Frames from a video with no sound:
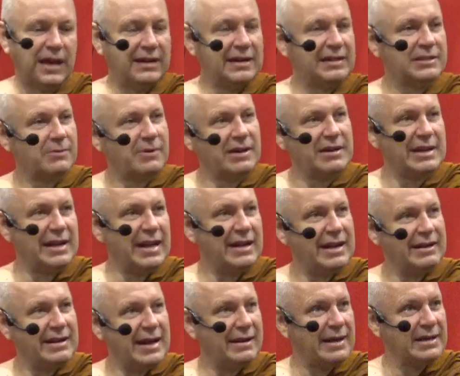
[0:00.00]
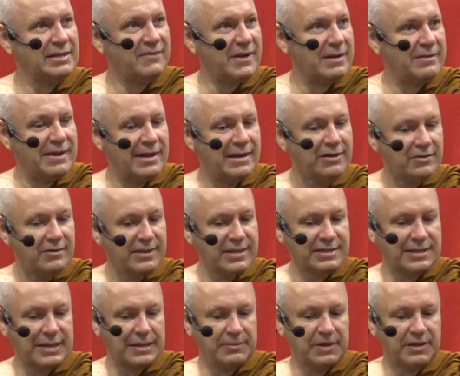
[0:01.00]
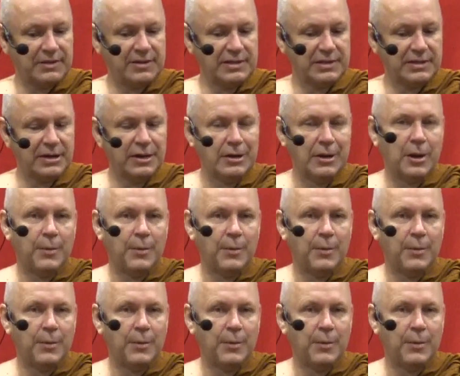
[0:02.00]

and it's quite and that is very interesting because